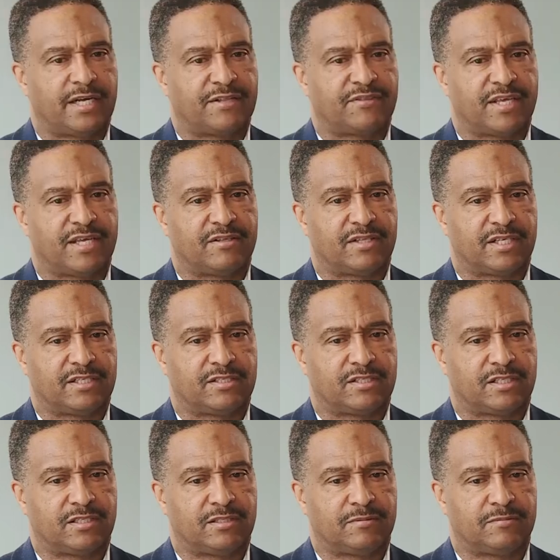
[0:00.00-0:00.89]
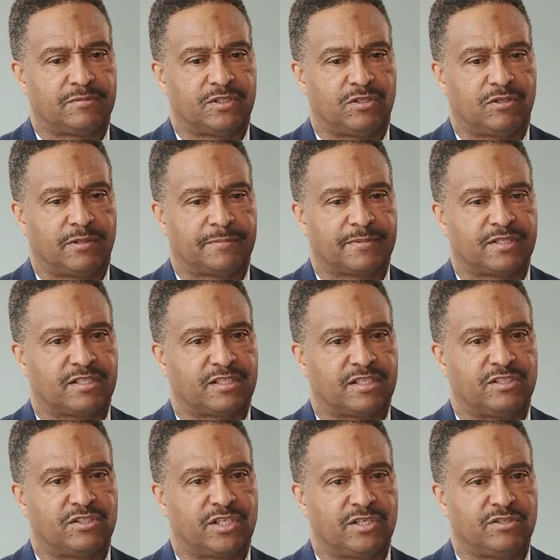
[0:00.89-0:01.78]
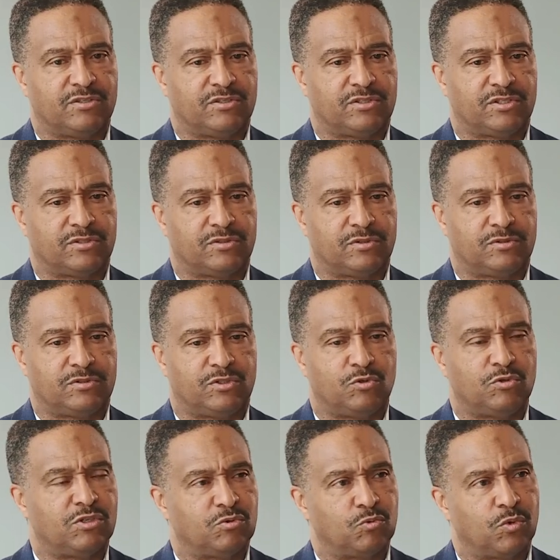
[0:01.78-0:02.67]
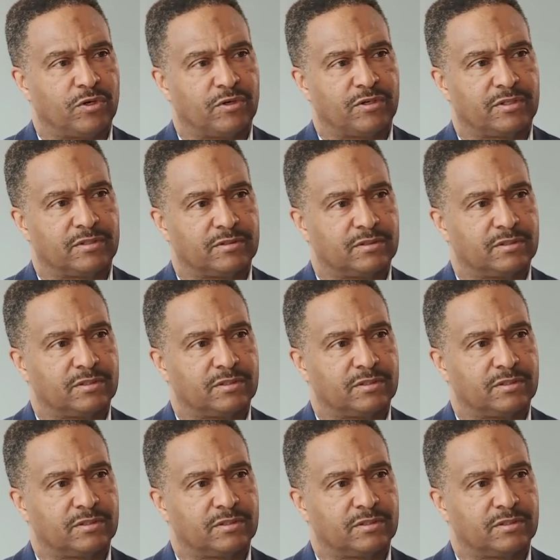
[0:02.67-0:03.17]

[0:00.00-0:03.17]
I think that um, you know I'm going to continue to do good work.